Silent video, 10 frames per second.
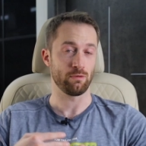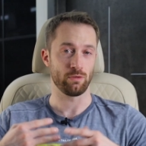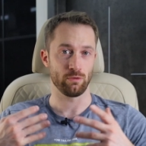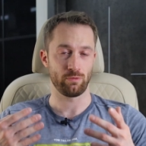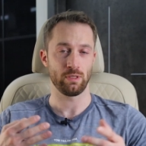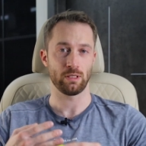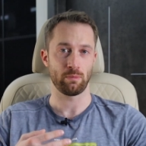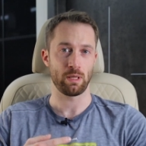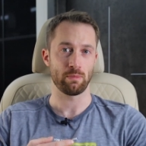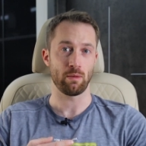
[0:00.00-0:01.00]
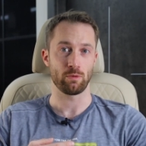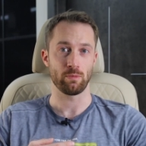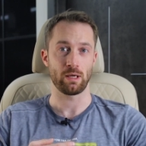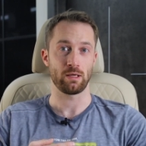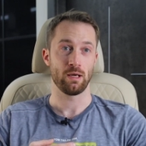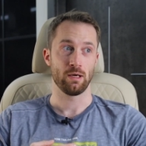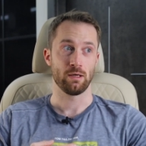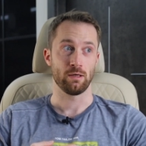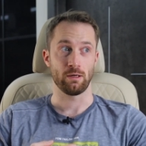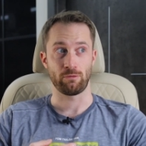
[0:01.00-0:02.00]
if you feel that BMW may,
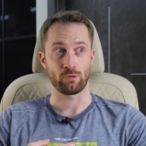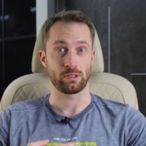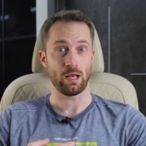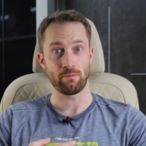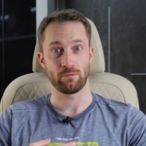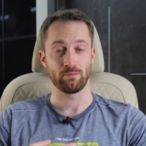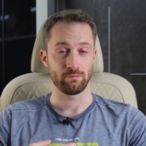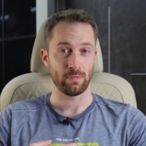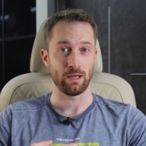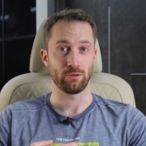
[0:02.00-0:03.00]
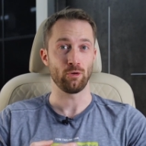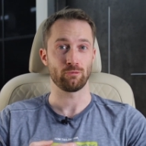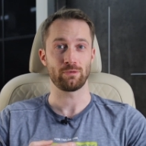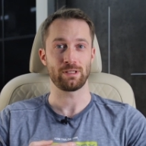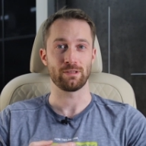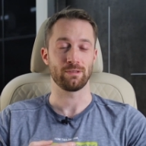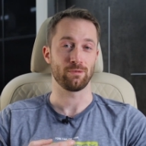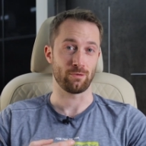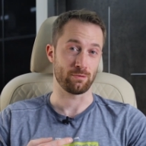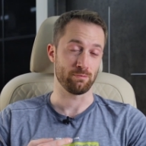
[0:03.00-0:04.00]
for some unknown reason
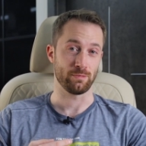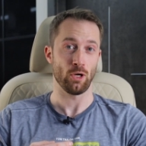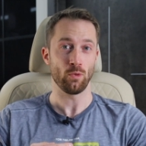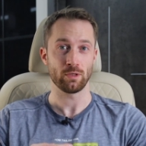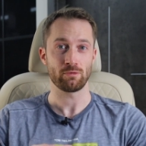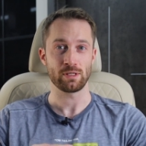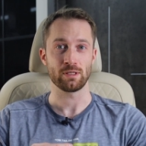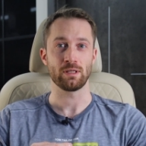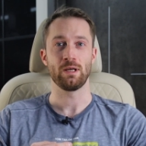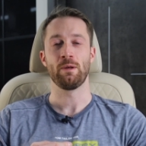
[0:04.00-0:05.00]
or known reason,